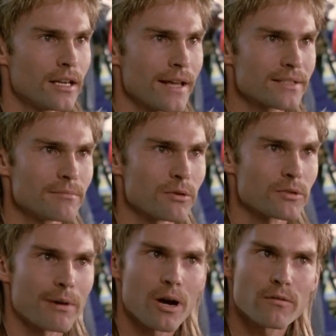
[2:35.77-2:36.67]
That's the
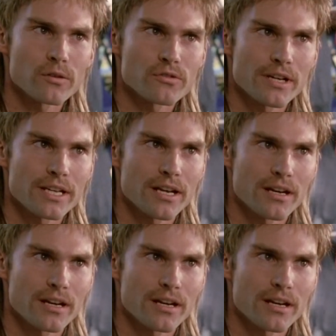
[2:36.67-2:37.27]
most powerful trank